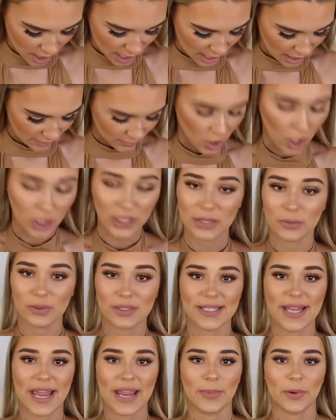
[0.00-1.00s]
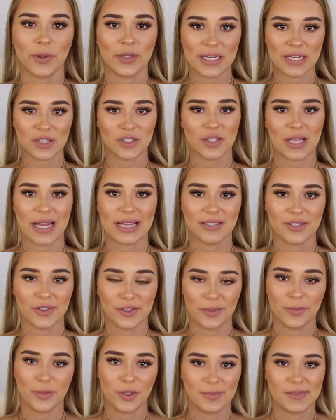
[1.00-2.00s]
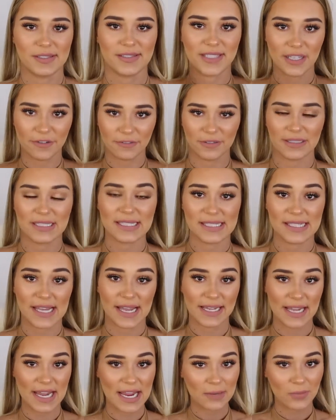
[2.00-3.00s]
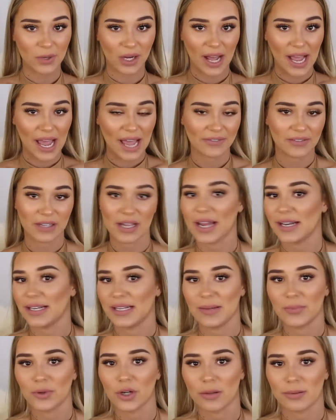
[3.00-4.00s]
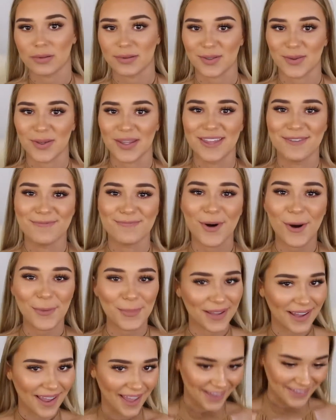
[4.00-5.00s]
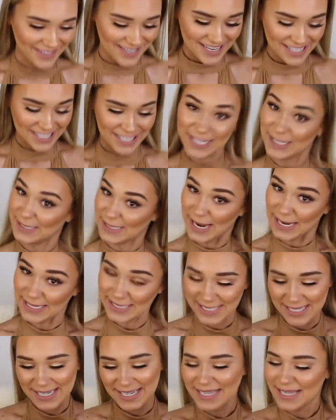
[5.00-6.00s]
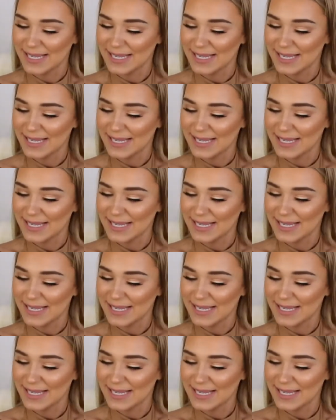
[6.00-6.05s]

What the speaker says: Hollywood tape on each side so your boobs are definitely staying in, but I haven't had any problems with them popping out yet.